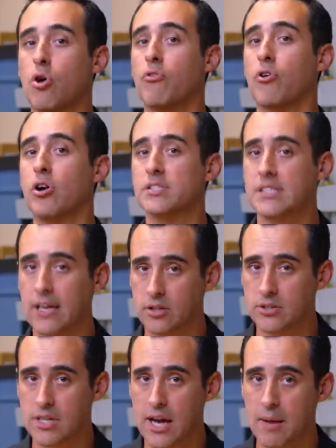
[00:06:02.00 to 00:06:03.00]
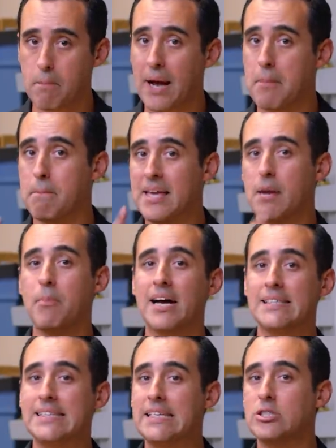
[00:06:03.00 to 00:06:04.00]
overall cycle time by
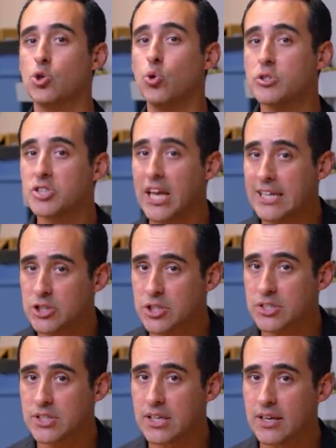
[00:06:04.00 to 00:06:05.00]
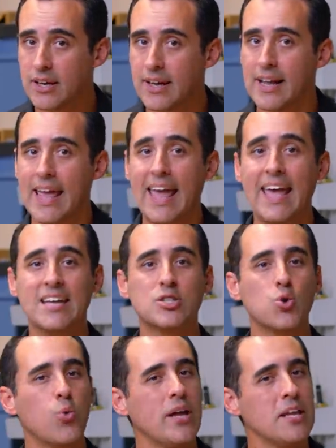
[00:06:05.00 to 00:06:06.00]
minimizing tool changes, and
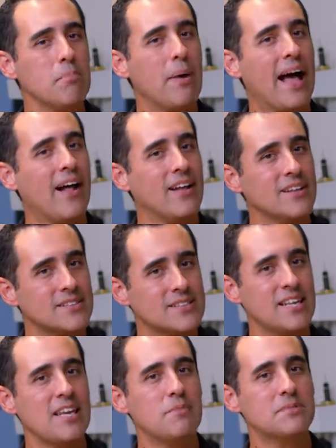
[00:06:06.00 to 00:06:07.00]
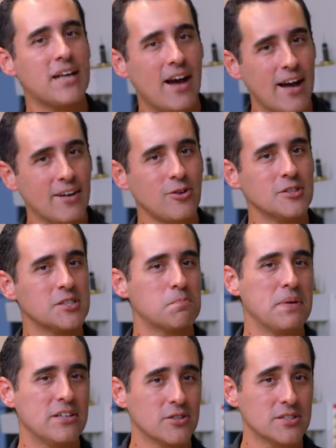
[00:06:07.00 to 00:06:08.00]
twin pallets keeps idle
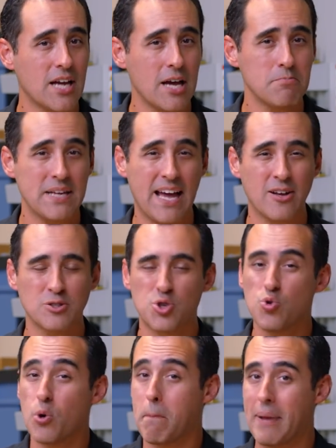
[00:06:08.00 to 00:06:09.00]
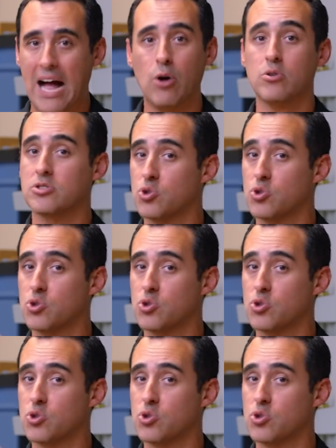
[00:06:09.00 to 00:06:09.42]
spindle time down to about